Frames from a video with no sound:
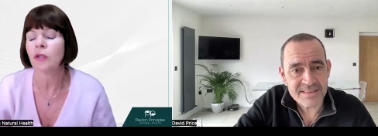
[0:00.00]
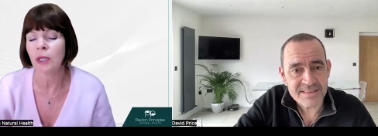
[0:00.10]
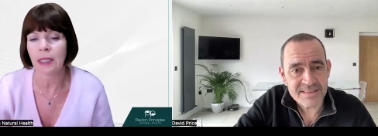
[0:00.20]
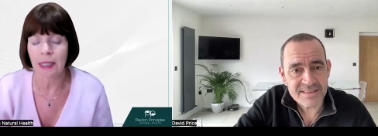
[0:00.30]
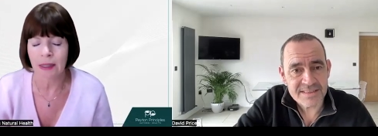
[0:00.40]
Speaker 1: do it
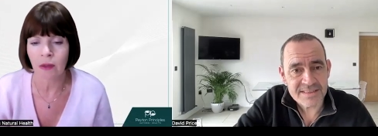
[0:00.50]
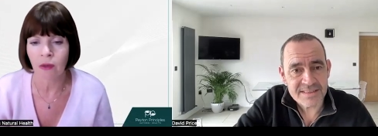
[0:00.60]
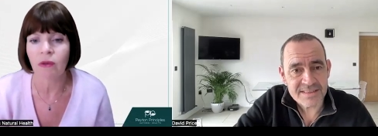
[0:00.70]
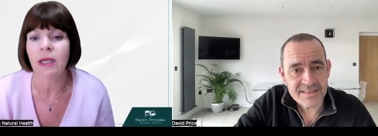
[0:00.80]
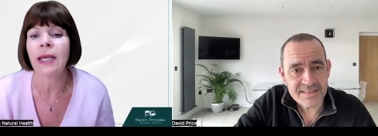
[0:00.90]
in less than
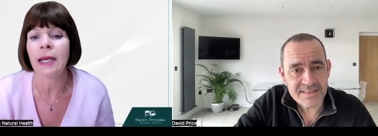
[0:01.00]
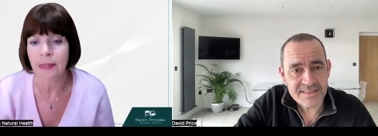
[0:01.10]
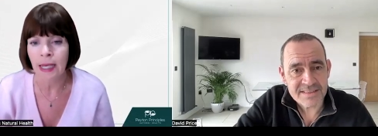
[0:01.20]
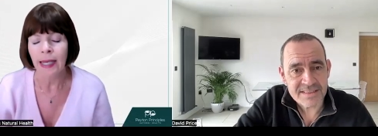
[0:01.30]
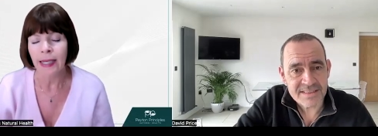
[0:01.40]
three years.
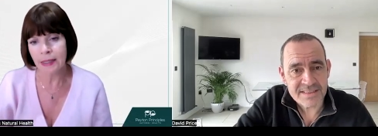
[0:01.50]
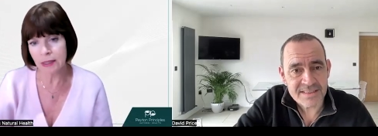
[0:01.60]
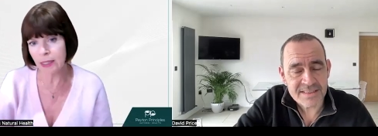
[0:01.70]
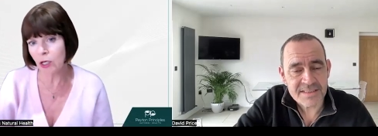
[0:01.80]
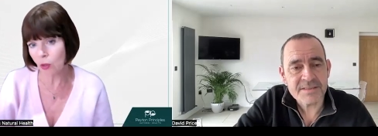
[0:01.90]
It's
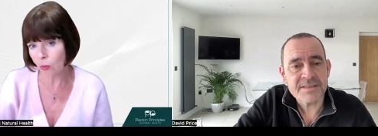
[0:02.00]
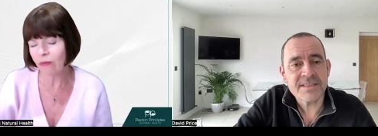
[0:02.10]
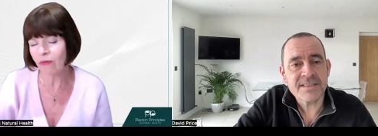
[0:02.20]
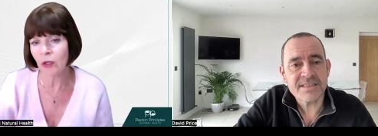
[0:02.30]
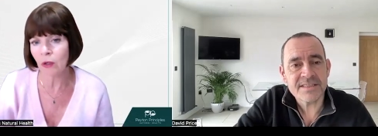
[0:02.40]
the
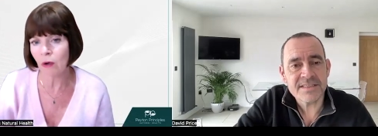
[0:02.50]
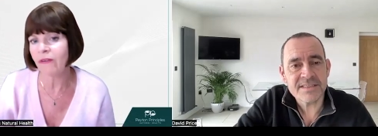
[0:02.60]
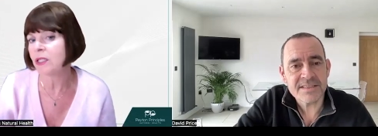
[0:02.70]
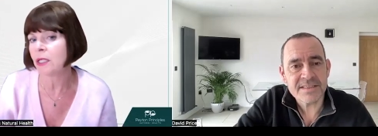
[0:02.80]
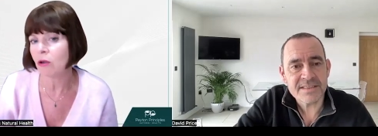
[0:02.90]
equivalent of a
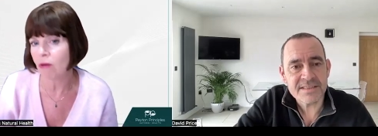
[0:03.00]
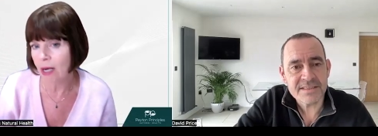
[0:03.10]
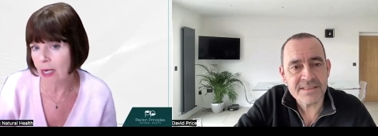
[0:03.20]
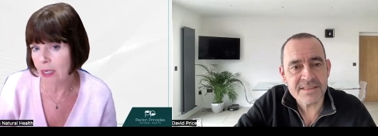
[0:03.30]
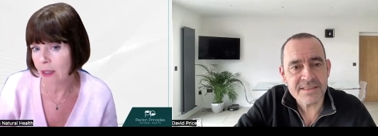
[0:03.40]

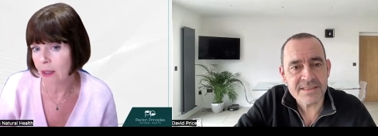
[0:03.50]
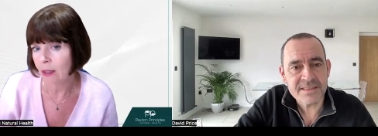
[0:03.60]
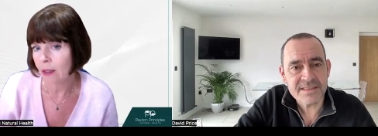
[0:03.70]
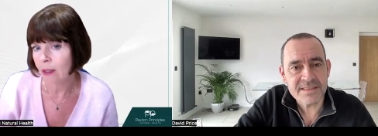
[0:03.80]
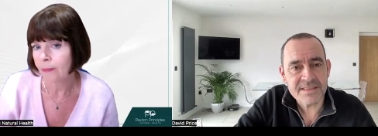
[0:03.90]
degree
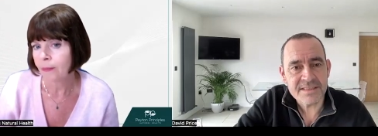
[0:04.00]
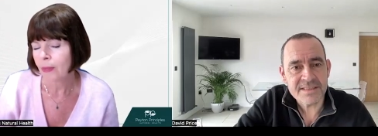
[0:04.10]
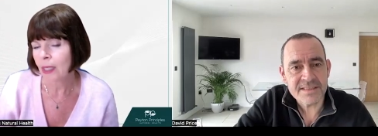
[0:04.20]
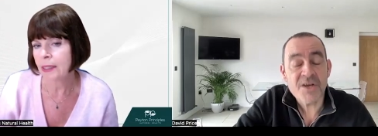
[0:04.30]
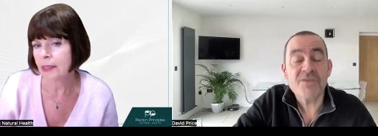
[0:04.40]

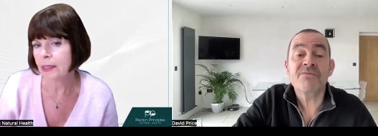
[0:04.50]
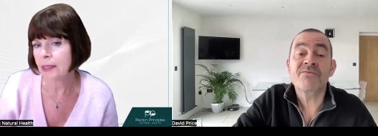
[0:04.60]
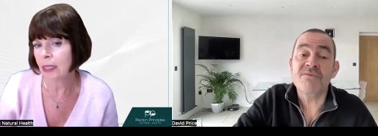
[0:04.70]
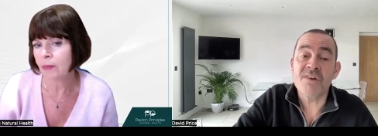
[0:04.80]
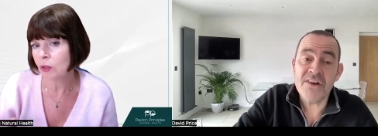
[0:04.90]
it's the
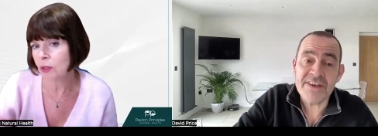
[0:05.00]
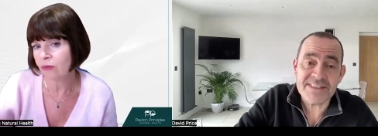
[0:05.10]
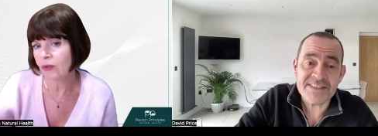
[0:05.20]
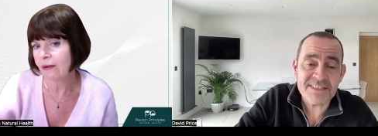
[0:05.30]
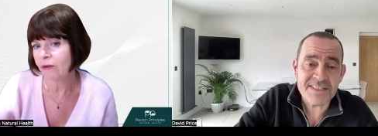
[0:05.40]
same sort
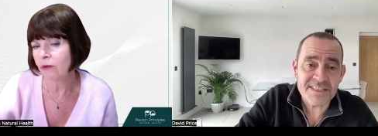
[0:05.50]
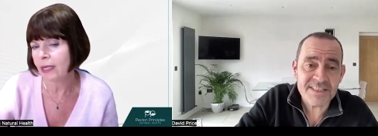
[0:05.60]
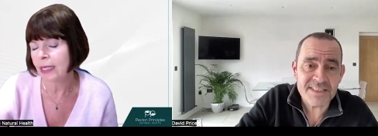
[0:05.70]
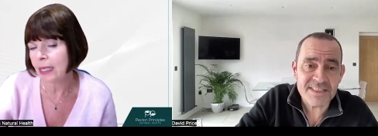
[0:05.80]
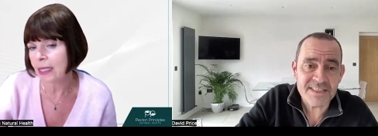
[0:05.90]
of level
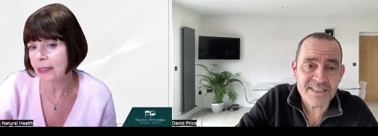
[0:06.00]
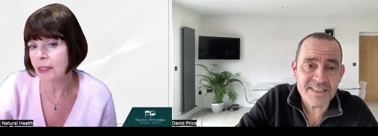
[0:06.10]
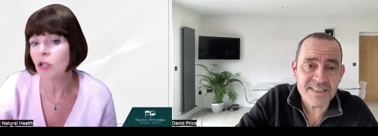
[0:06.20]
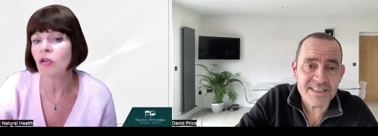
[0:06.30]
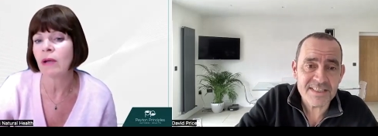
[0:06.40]
really as
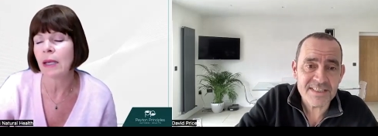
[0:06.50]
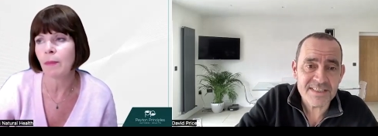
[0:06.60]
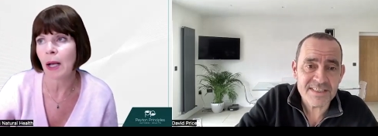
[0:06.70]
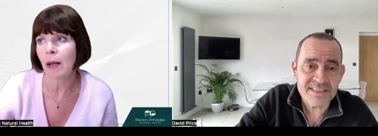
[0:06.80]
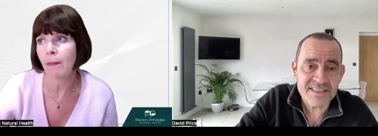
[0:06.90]
degree
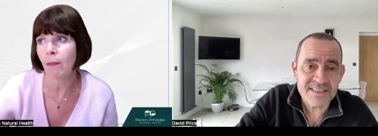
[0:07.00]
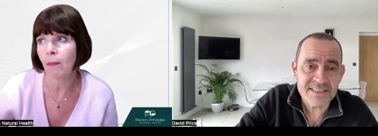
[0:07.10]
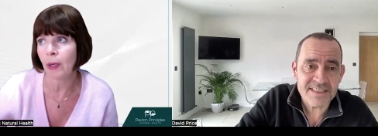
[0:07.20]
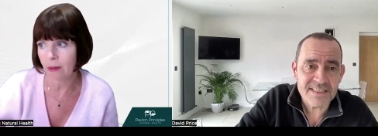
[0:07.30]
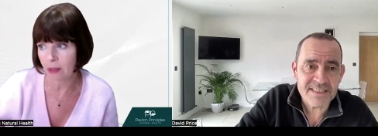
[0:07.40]
but
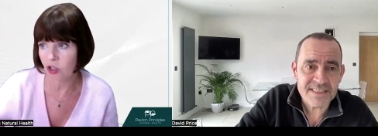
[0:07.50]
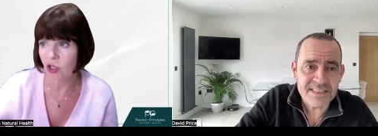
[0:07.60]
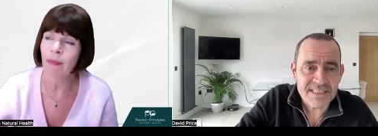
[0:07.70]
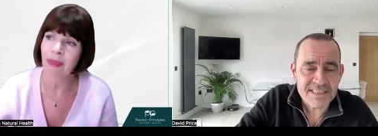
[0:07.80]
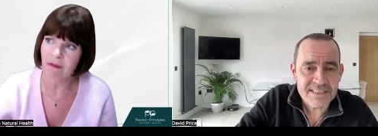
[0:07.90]
at the
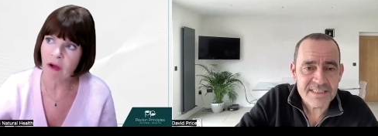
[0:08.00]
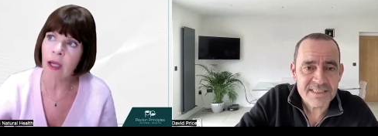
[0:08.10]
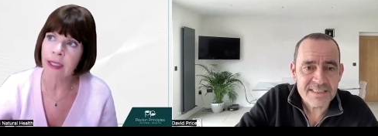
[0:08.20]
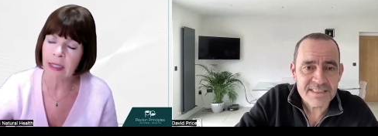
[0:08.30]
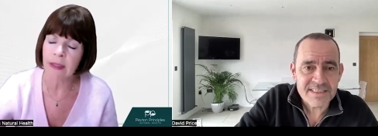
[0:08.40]
time there are
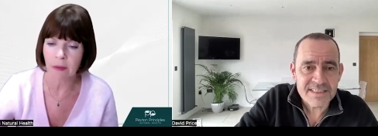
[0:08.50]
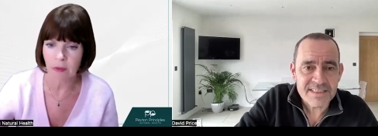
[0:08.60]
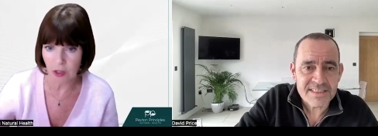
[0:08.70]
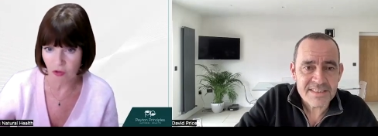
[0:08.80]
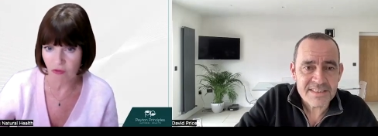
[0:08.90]
now some
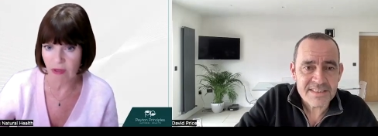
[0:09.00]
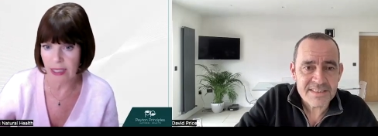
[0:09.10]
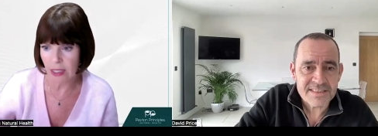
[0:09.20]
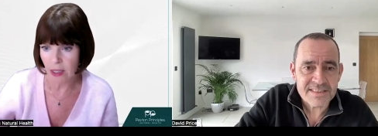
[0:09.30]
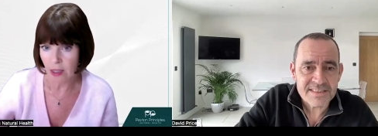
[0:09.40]

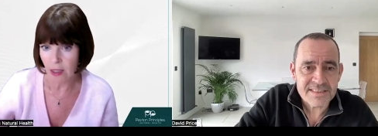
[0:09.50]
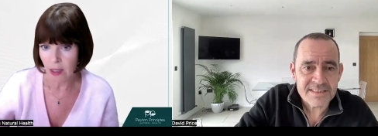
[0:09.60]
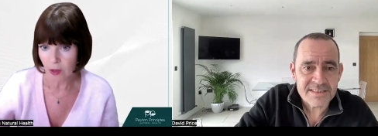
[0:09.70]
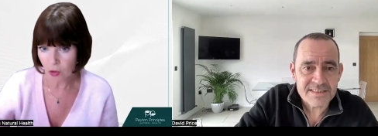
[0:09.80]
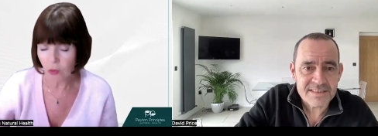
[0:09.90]
degree
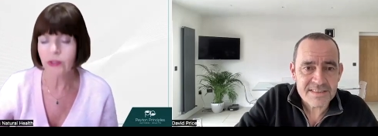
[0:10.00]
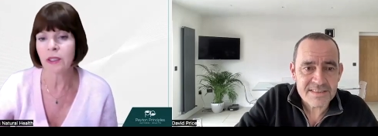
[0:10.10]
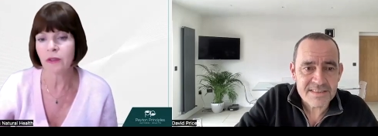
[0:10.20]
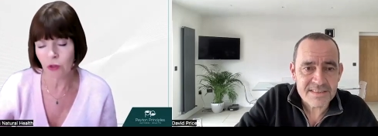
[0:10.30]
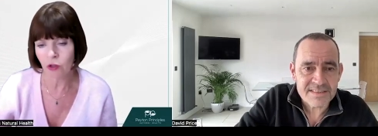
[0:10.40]
courses
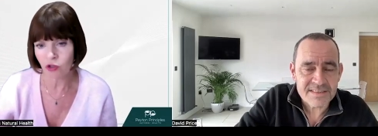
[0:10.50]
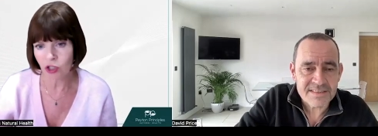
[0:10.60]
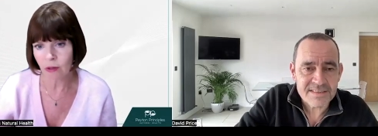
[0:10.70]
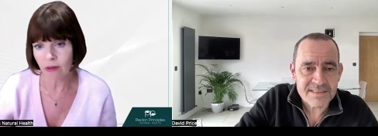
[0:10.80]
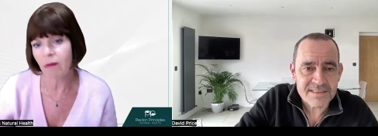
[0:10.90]
for
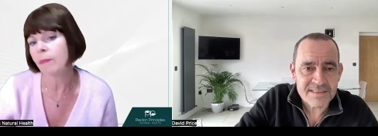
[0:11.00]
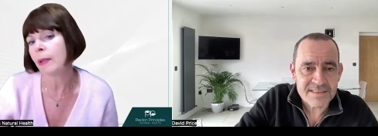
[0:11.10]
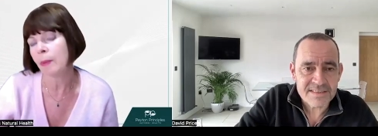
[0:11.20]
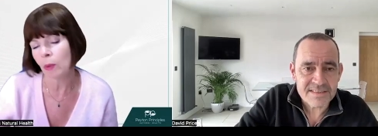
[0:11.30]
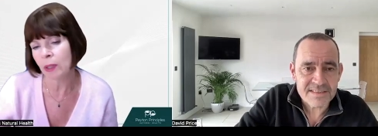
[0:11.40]
nutritional therapy
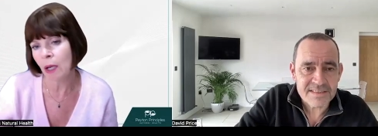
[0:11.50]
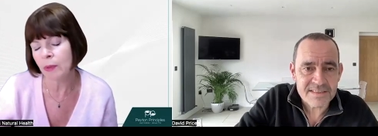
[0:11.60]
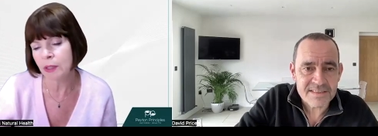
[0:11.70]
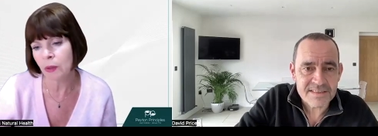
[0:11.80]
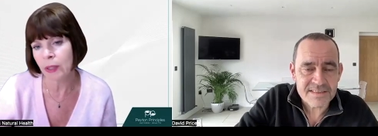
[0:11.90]
but when i
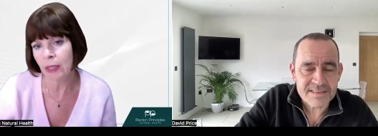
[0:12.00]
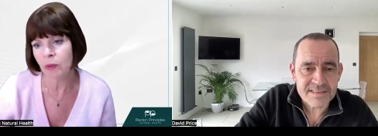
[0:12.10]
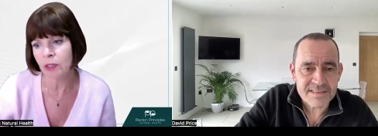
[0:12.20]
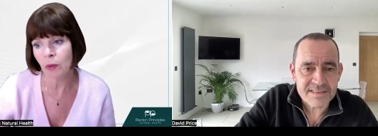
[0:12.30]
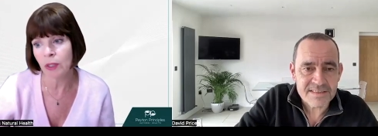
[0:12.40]
was doing it, it
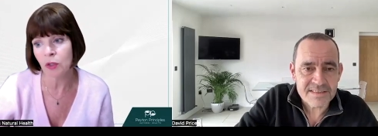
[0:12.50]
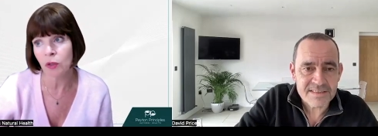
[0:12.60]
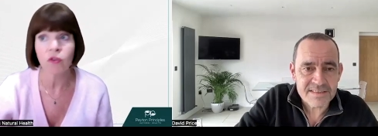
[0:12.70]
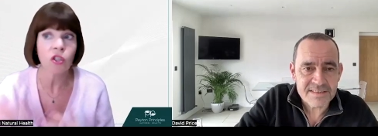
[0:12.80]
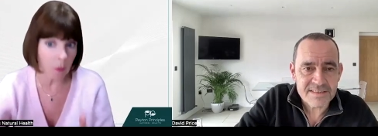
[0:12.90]
was only sort of
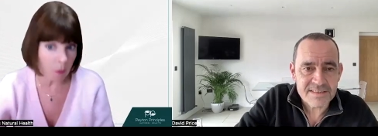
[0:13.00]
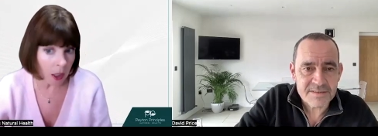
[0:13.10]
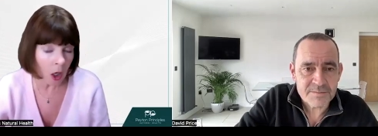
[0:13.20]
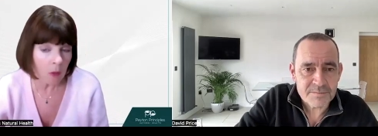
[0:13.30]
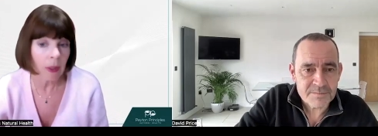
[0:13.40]

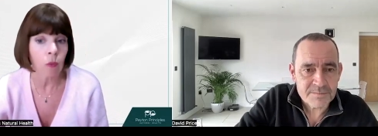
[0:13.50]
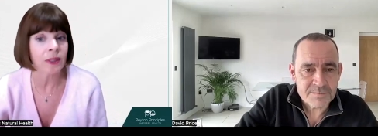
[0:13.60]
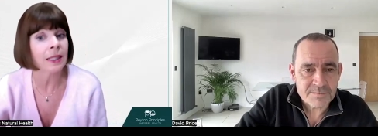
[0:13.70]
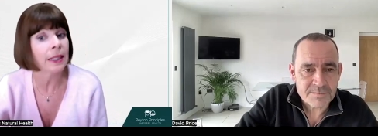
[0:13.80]
diploma it wasn't